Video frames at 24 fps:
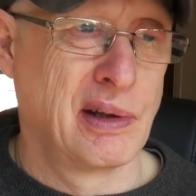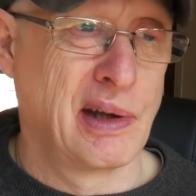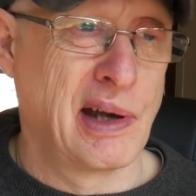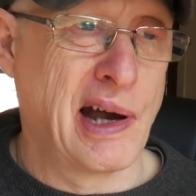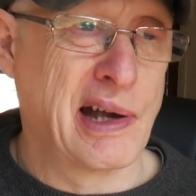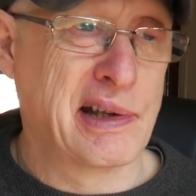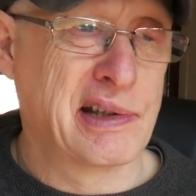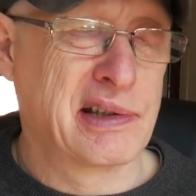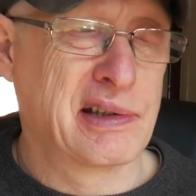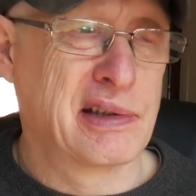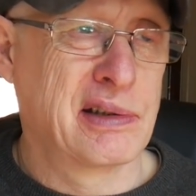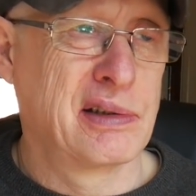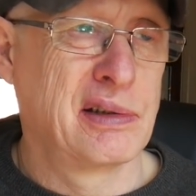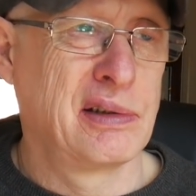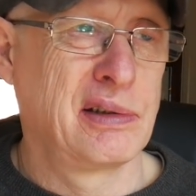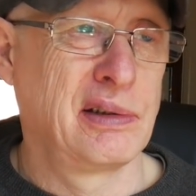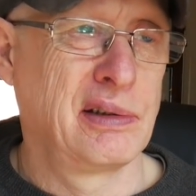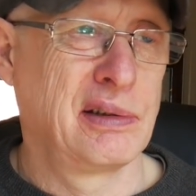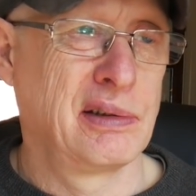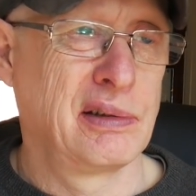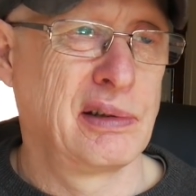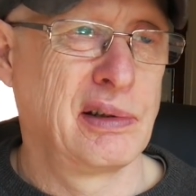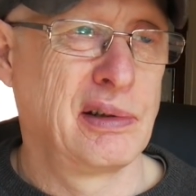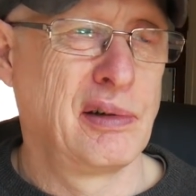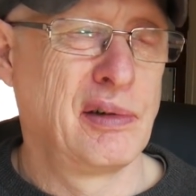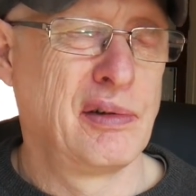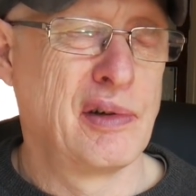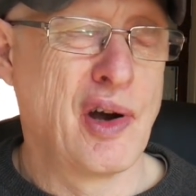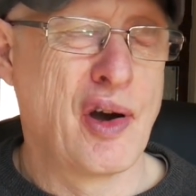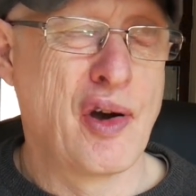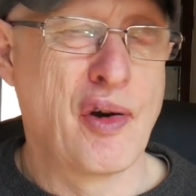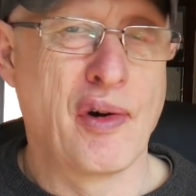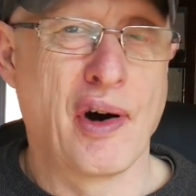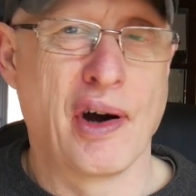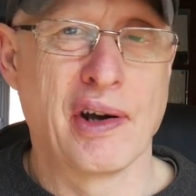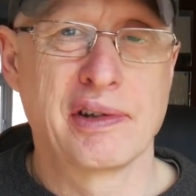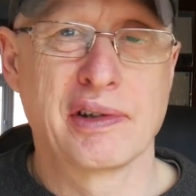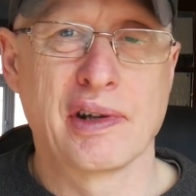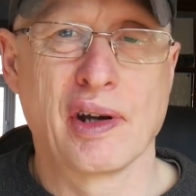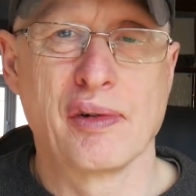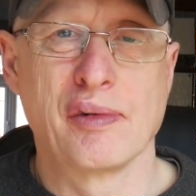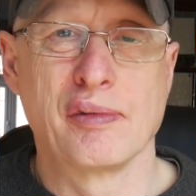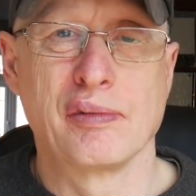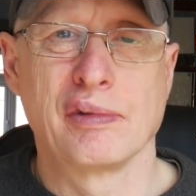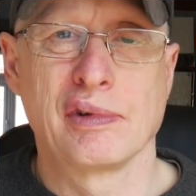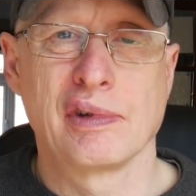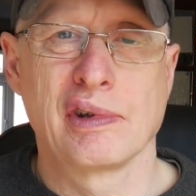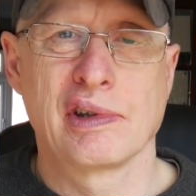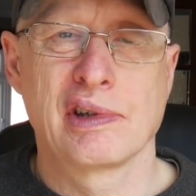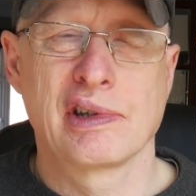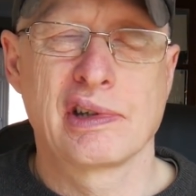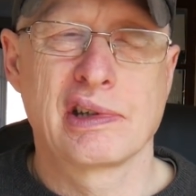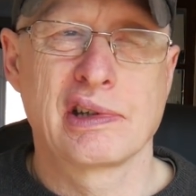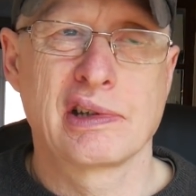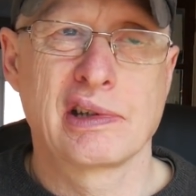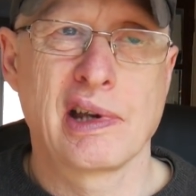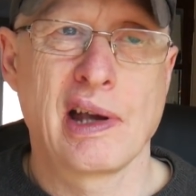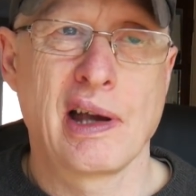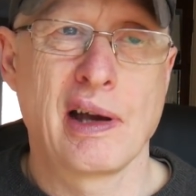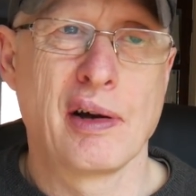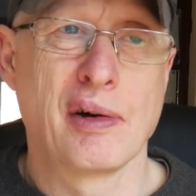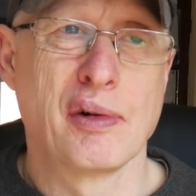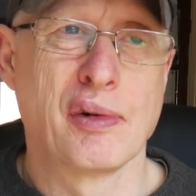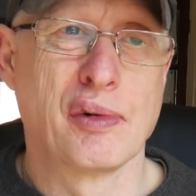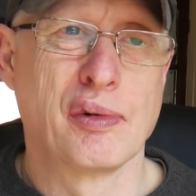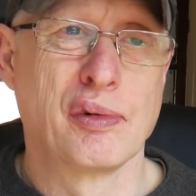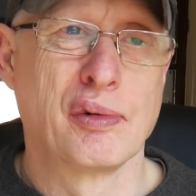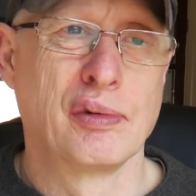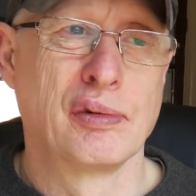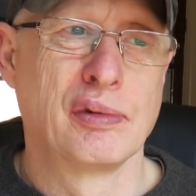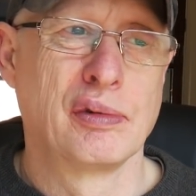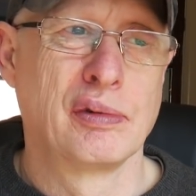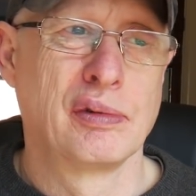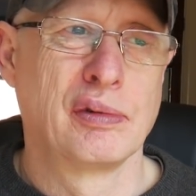as you know, I don't sell,